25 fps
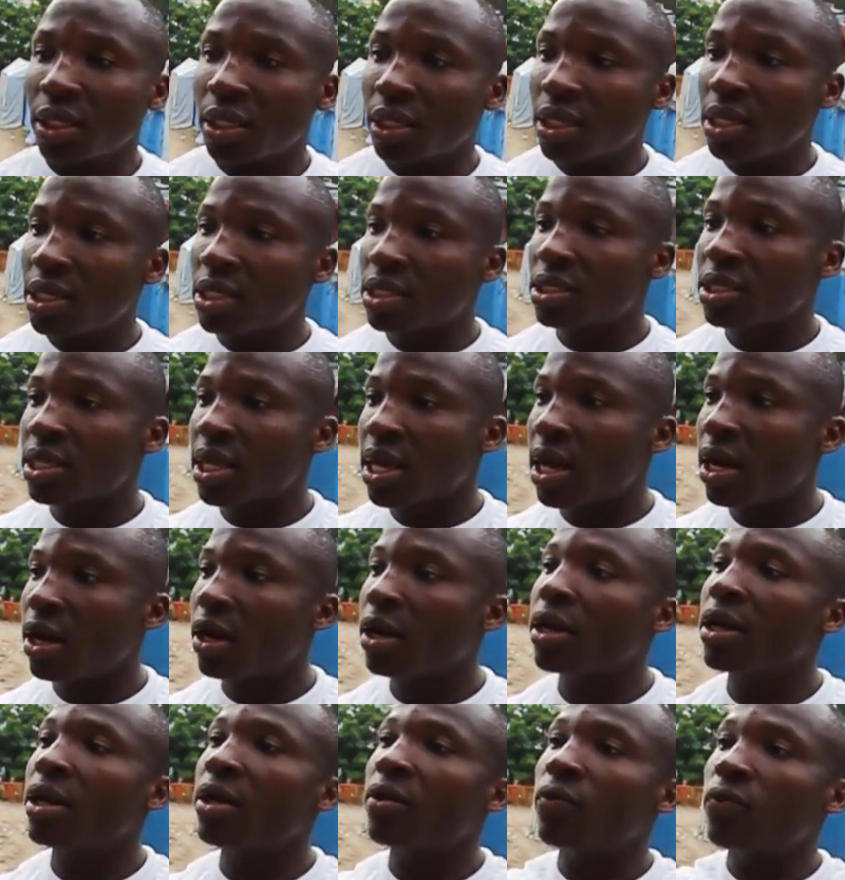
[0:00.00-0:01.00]
is now,
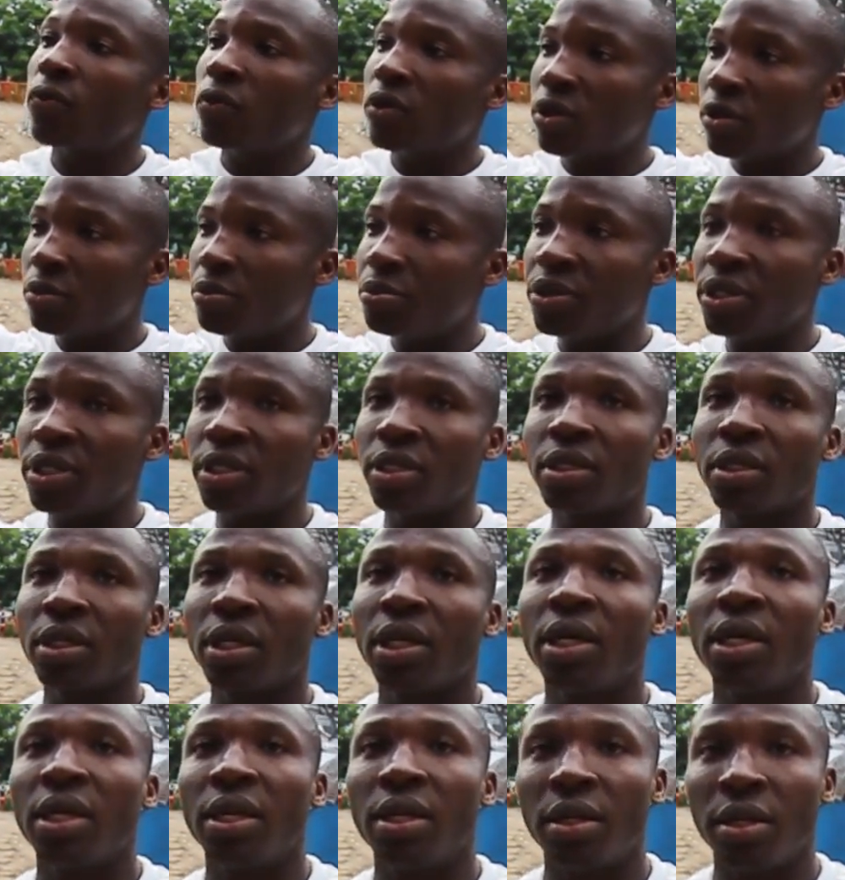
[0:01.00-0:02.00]
and will be
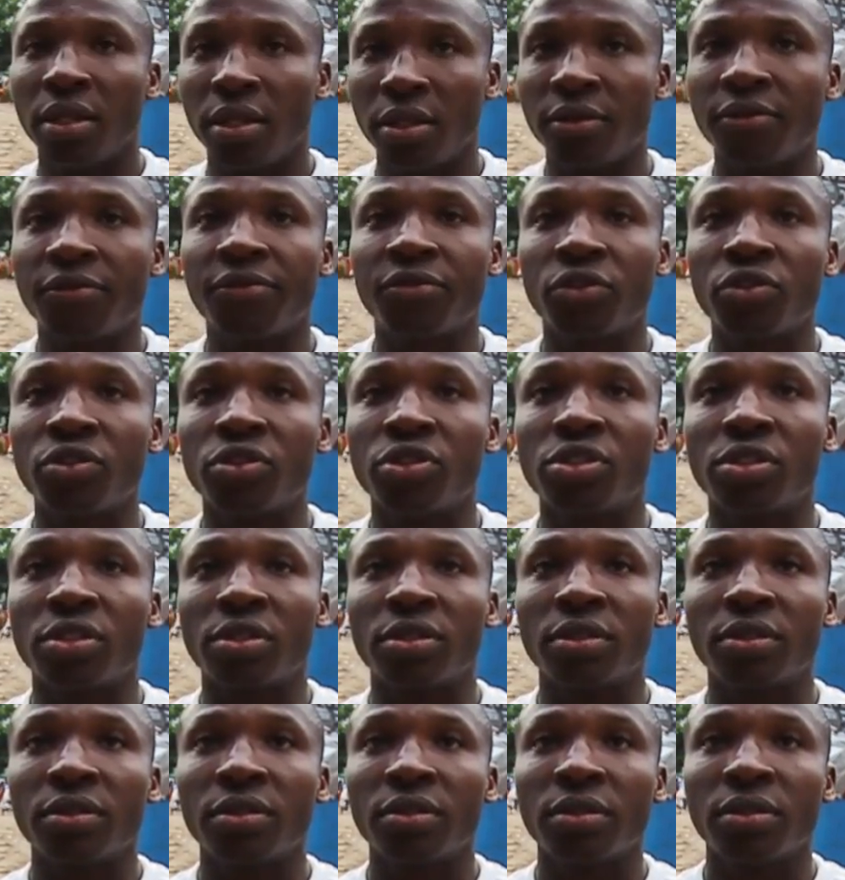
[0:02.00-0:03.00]
in the near future.
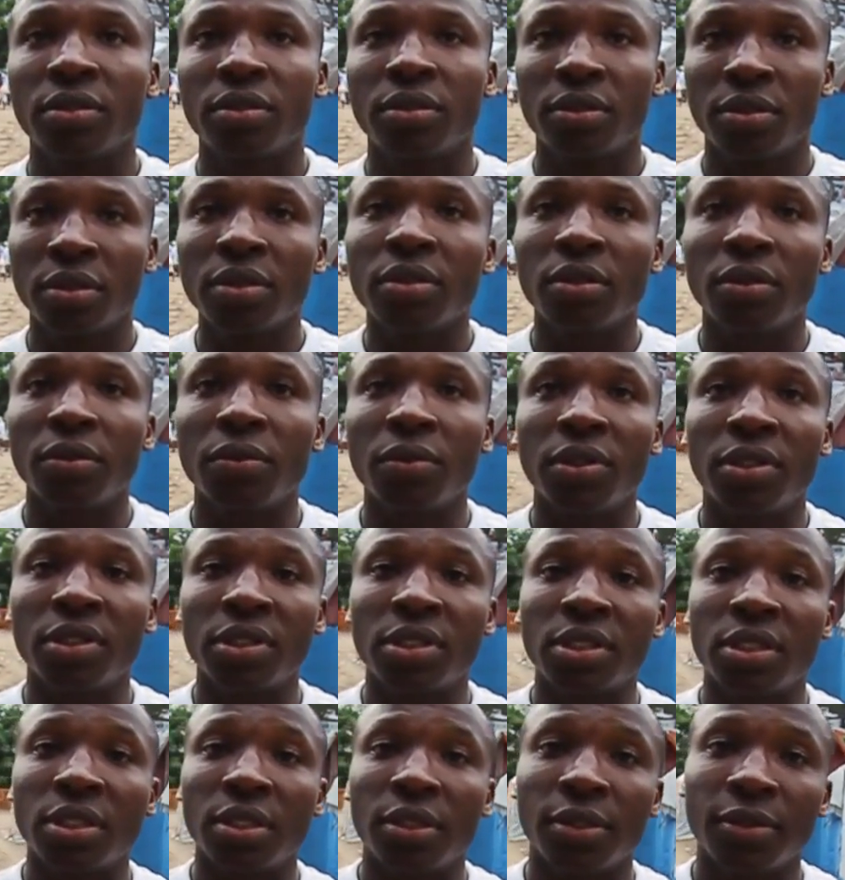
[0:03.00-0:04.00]
We will
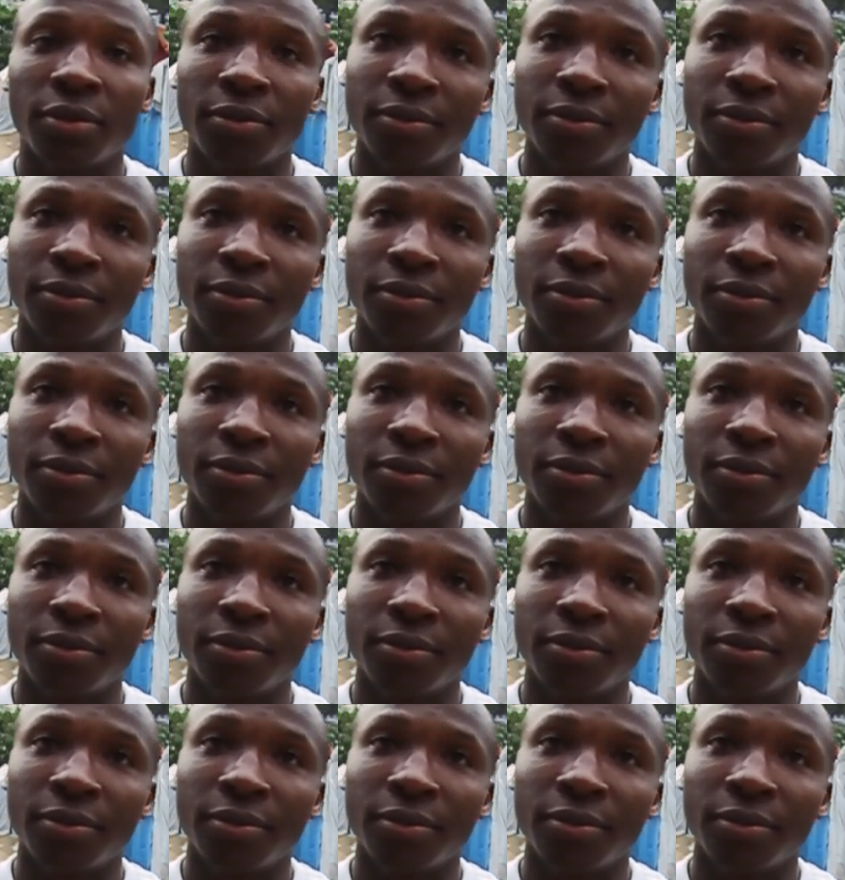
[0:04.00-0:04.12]
see.